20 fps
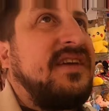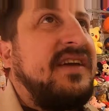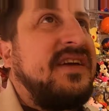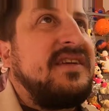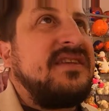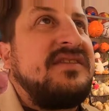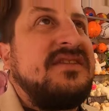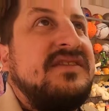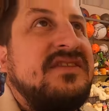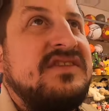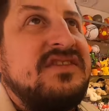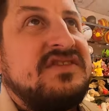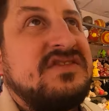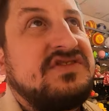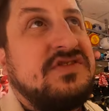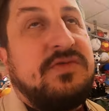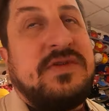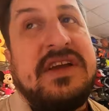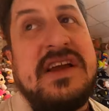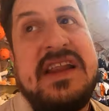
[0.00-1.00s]
yet.
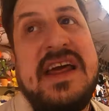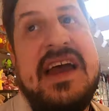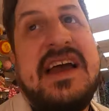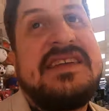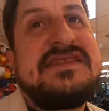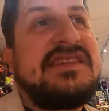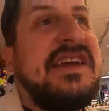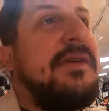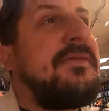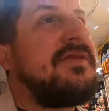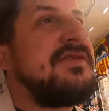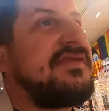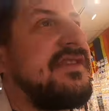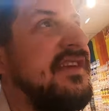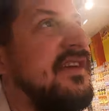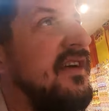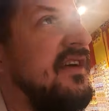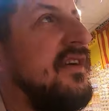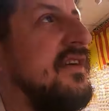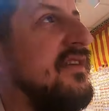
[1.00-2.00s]
So we got to ask how much
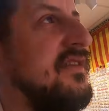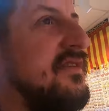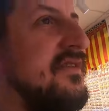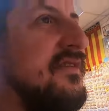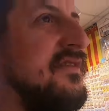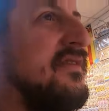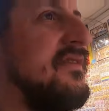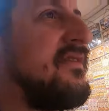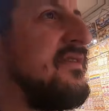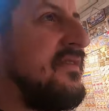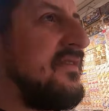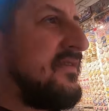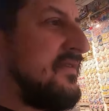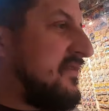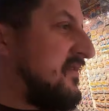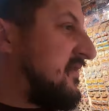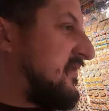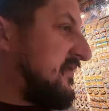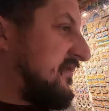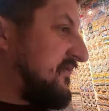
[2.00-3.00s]
they are
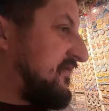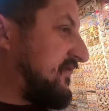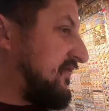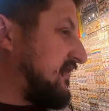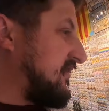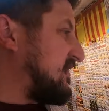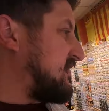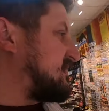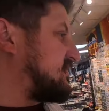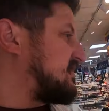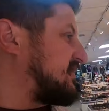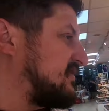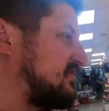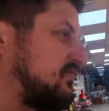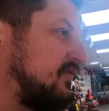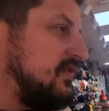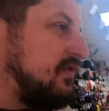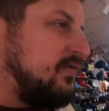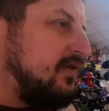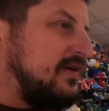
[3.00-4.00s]
first,
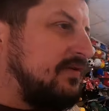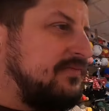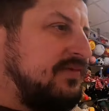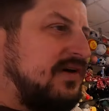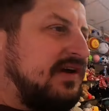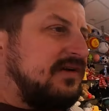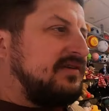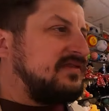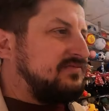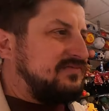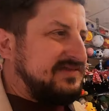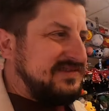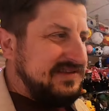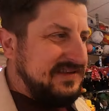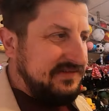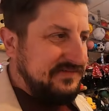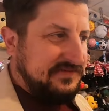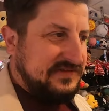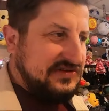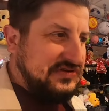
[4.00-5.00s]
because we don't want to buy them, because we
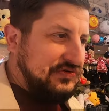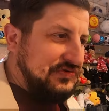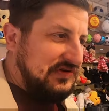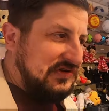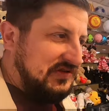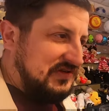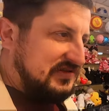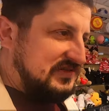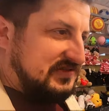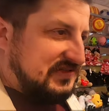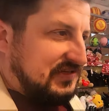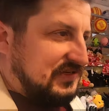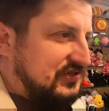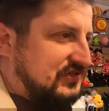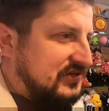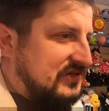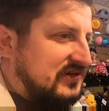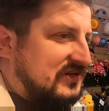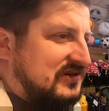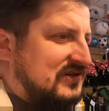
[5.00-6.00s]
see them for $2
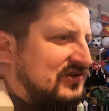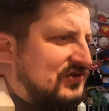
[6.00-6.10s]
each.